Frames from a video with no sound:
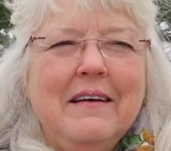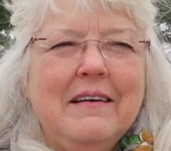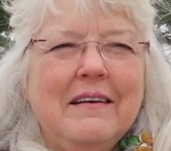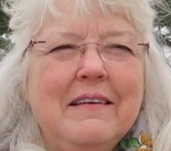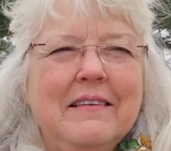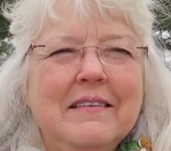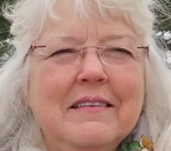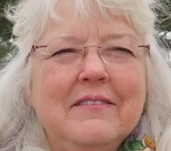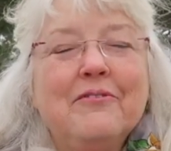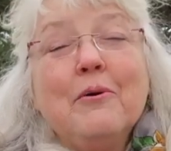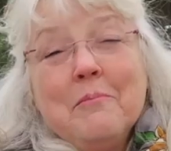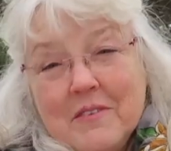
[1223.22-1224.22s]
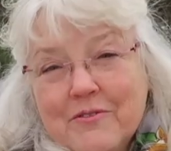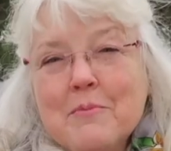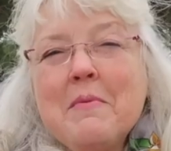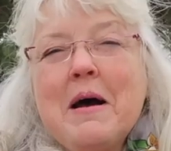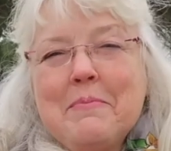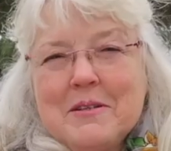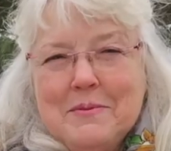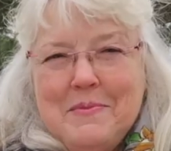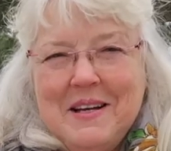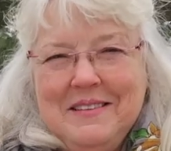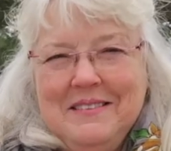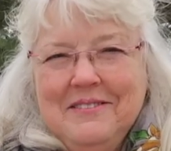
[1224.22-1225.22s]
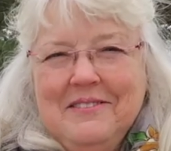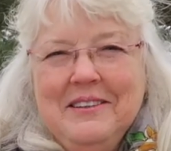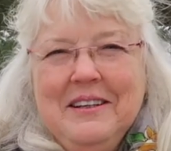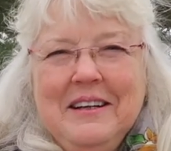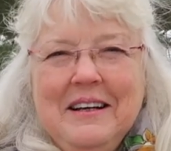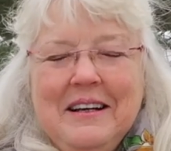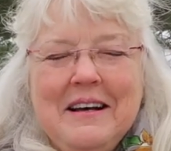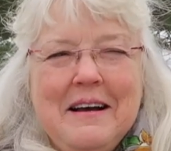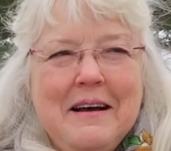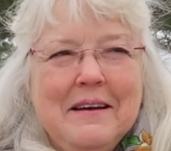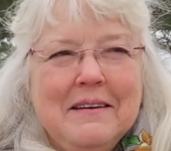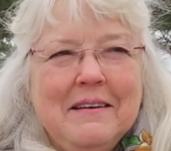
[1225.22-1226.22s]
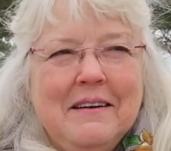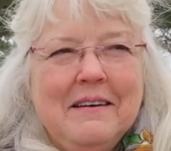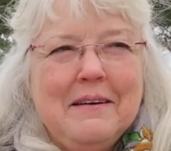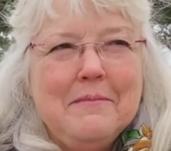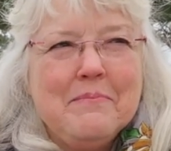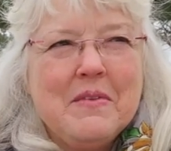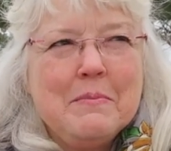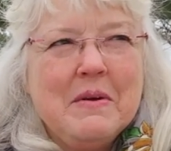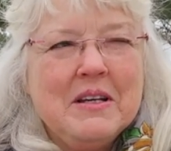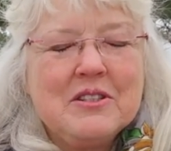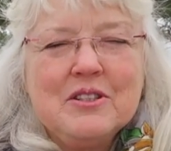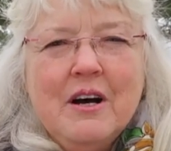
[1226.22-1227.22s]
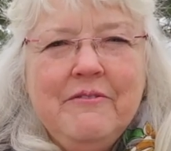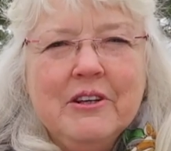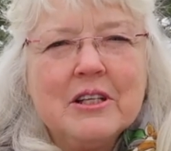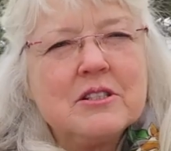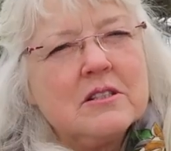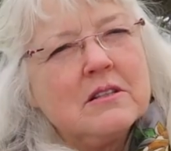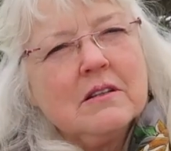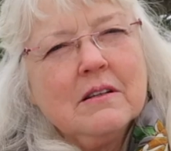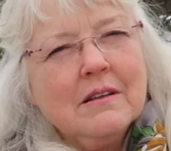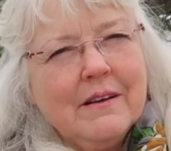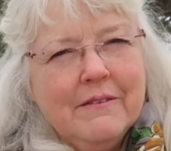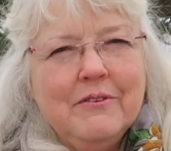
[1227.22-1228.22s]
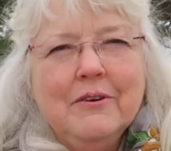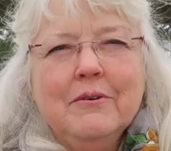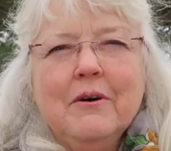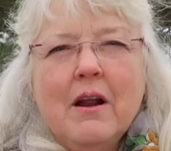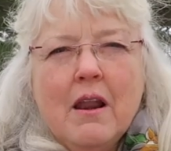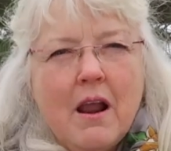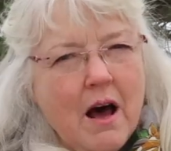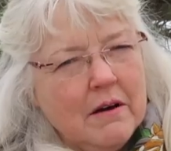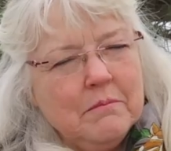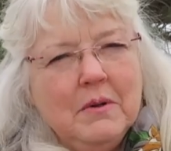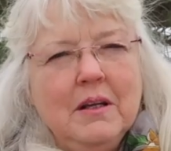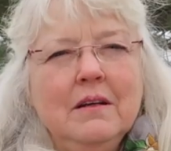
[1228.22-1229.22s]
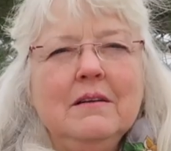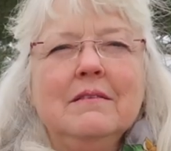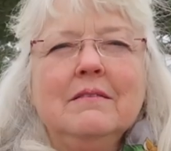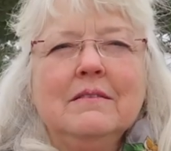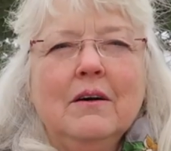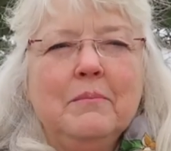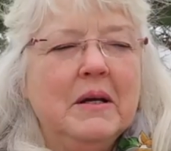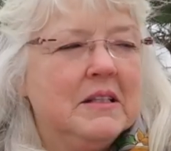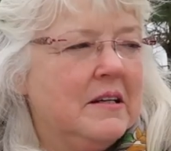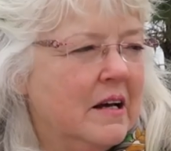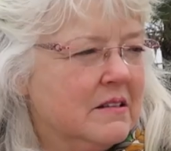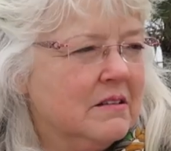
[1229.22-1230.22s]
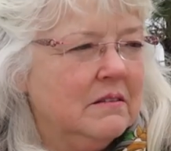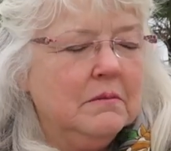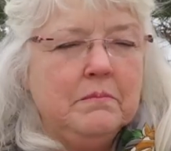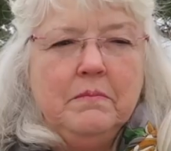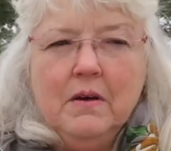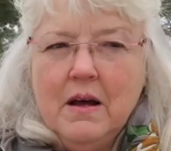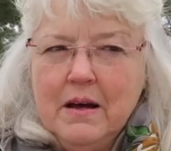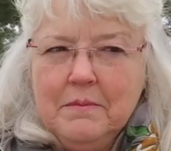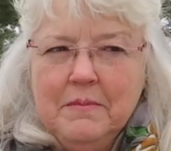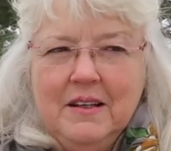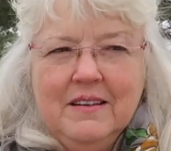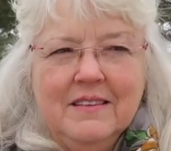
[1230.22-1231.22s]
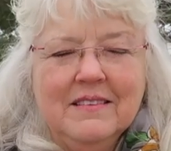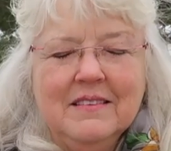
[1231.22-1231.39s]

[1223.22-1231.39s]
and from from my perspective and um, big Suffolks give you a lot of meat big texel a lot of meat